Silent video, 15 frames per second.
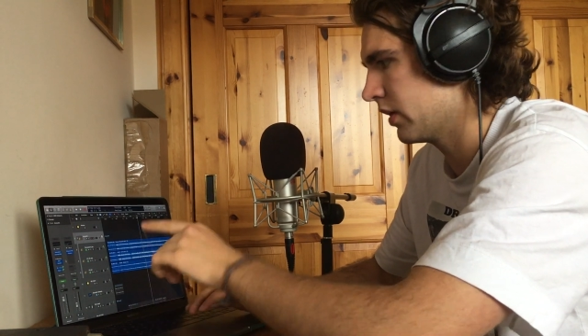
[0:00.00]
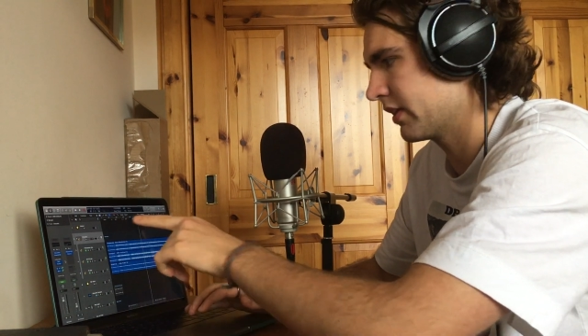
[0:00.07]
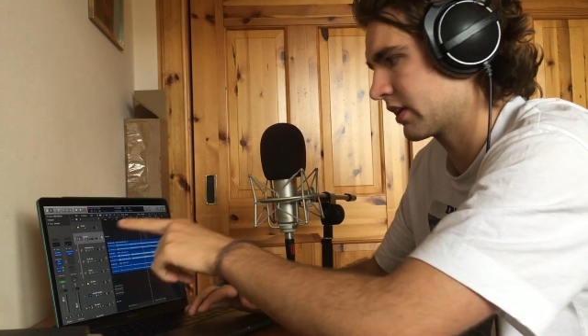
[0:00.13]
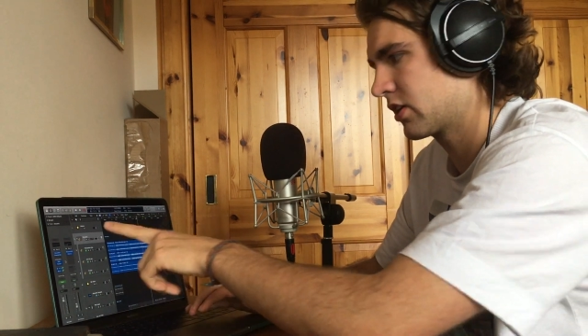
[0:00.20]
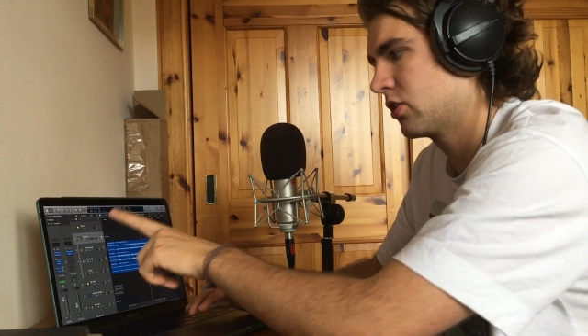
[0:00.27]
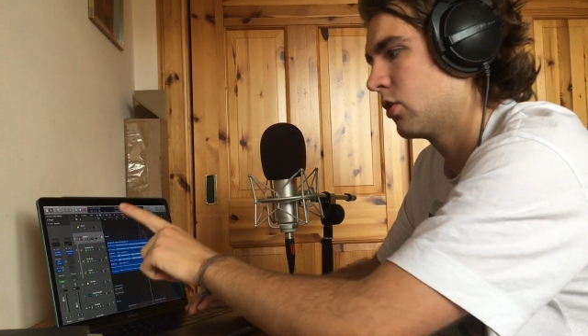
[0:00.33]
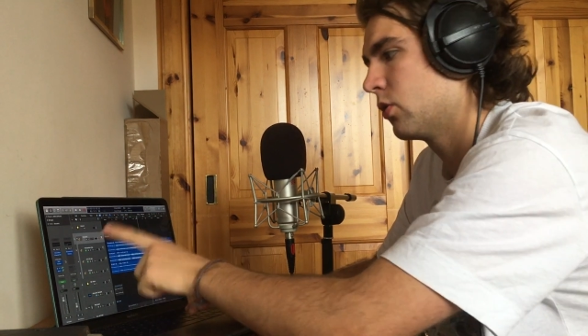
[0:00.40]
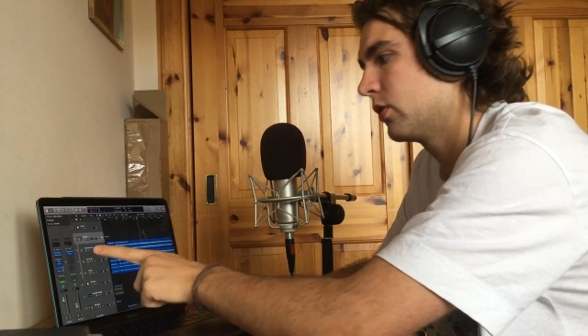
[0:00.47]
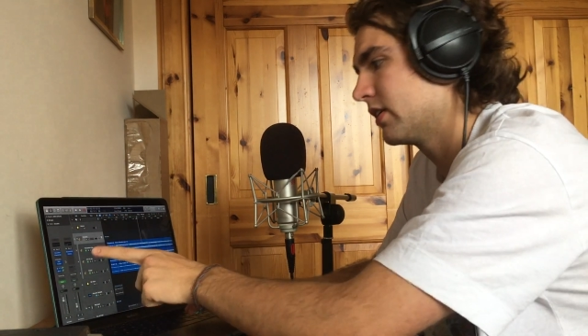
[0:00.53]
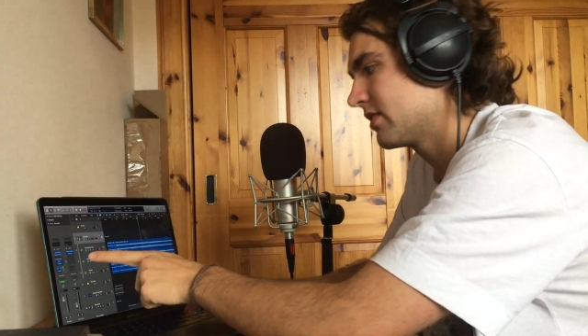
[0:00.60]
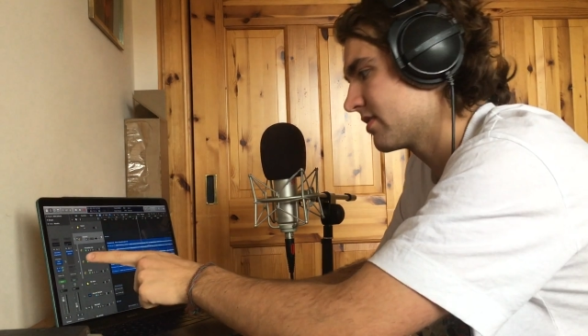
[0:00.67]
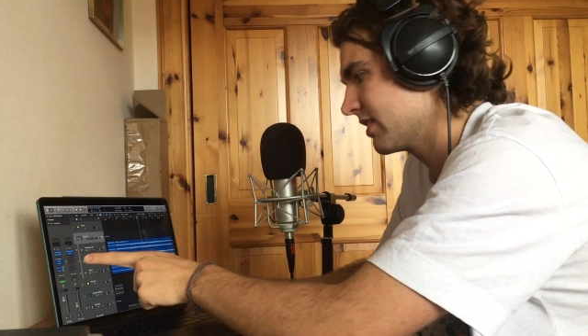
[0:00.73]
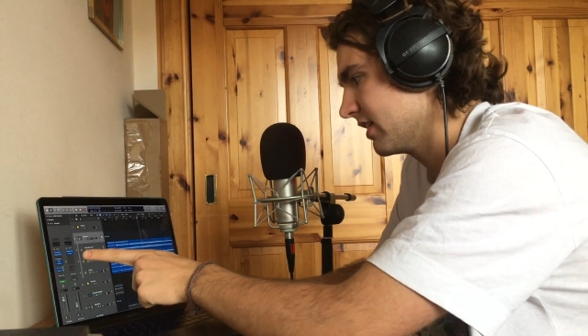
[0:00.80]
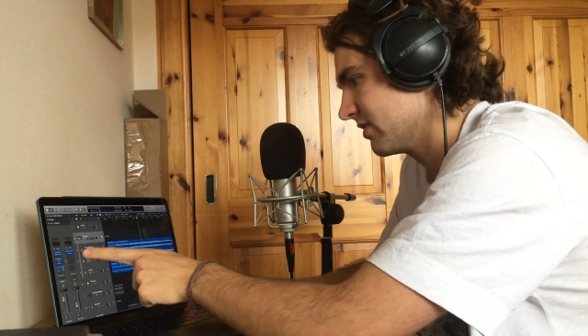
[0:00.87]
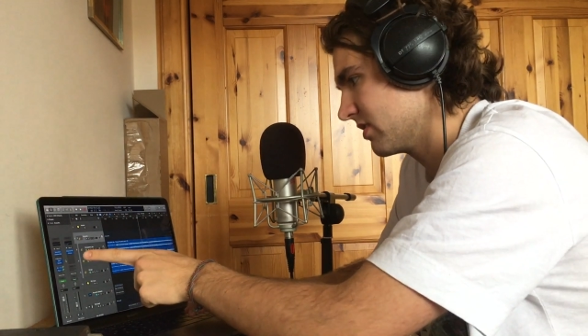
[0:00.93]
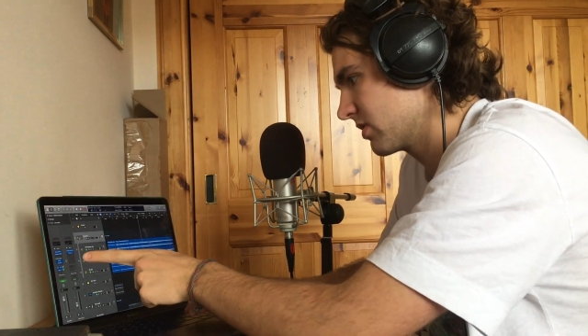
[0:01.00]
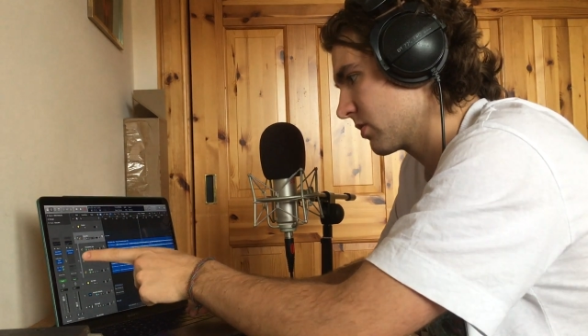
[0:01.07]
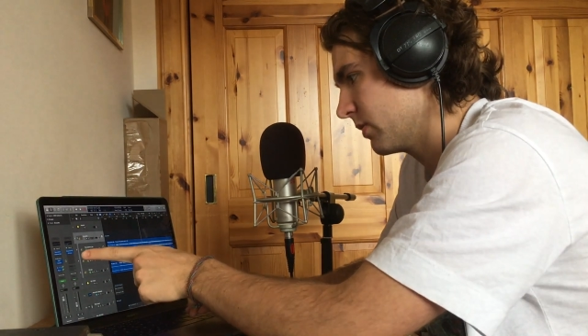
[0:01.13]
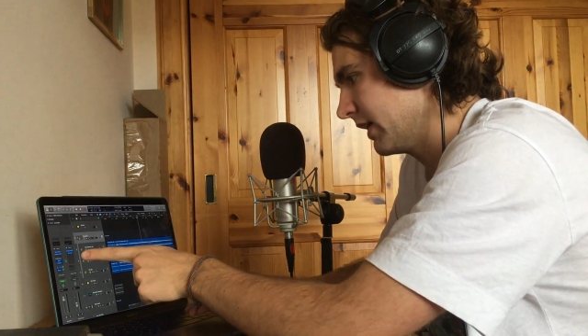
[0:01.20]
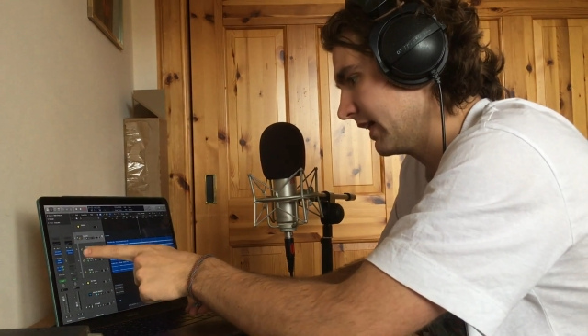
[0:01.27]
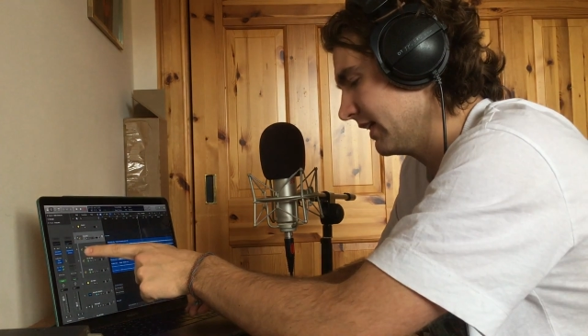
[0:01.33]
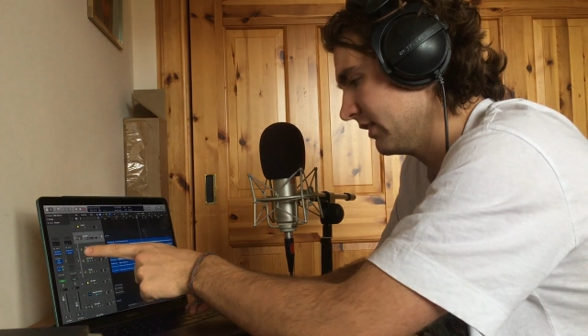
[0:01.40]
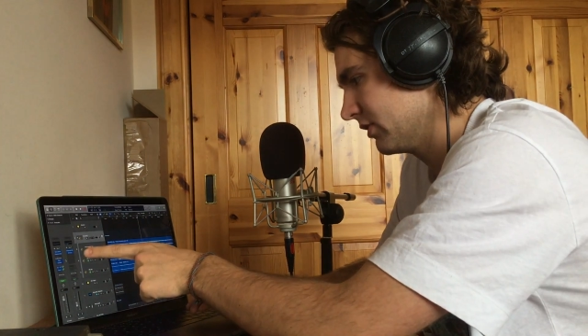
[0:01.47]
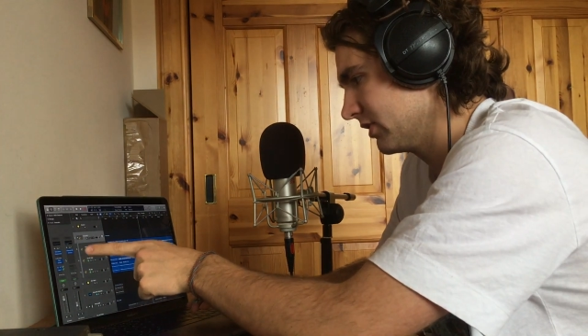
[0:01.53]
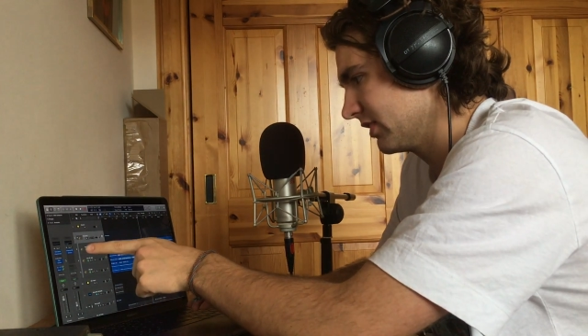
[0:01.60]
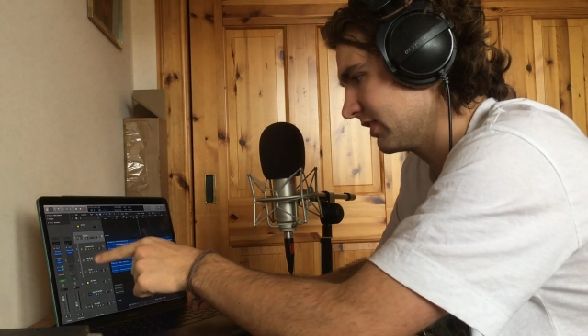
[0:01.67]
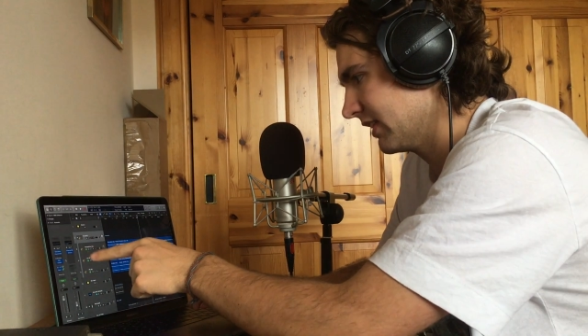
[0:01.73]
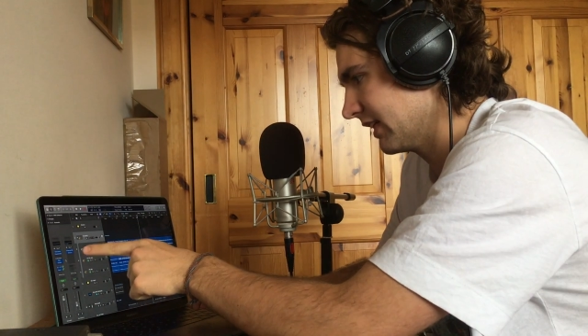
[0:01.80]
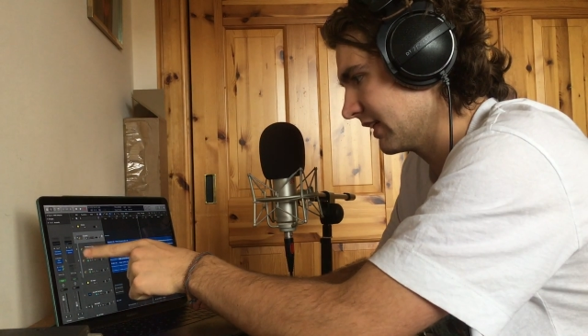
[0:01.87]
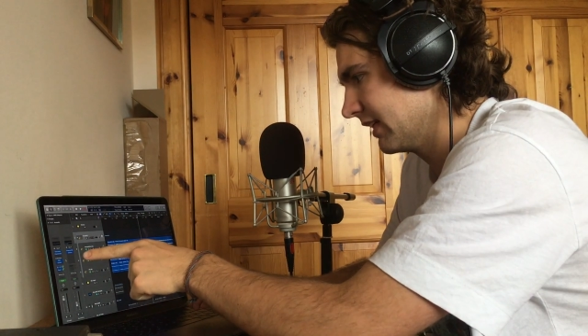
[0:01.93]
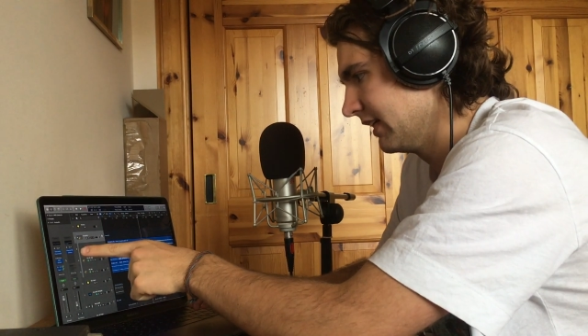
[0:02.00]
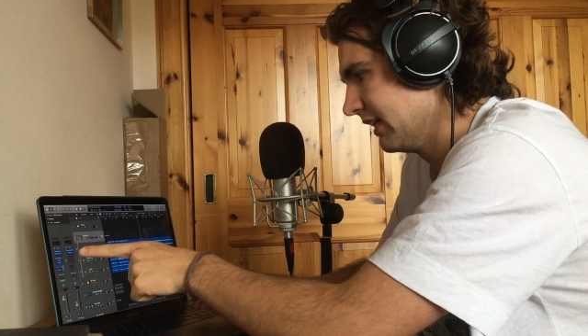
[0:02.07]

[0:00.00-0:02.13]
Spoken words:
the chorus does is quite interesting.